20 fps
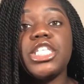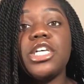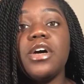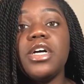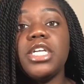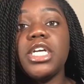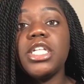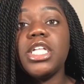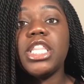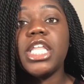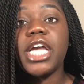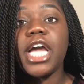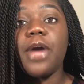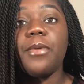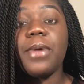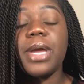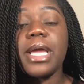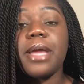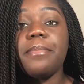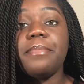So another thing I
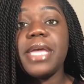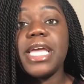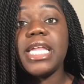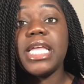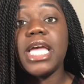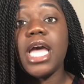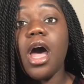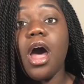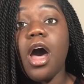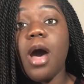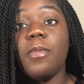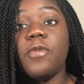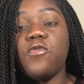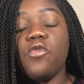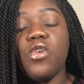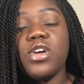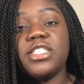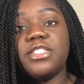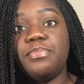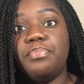recommend, of
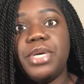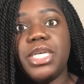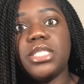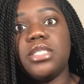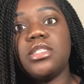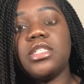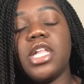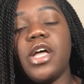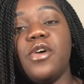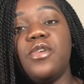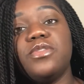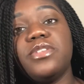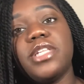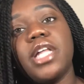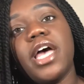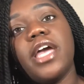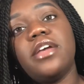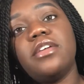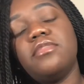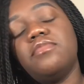course, business clothes.
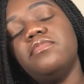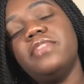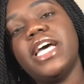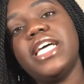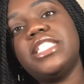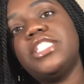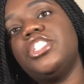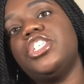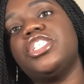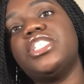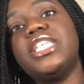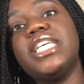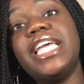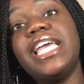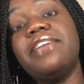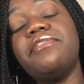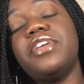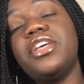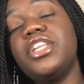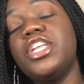Like, that's just a
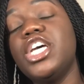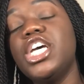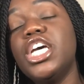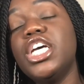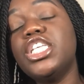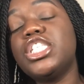given.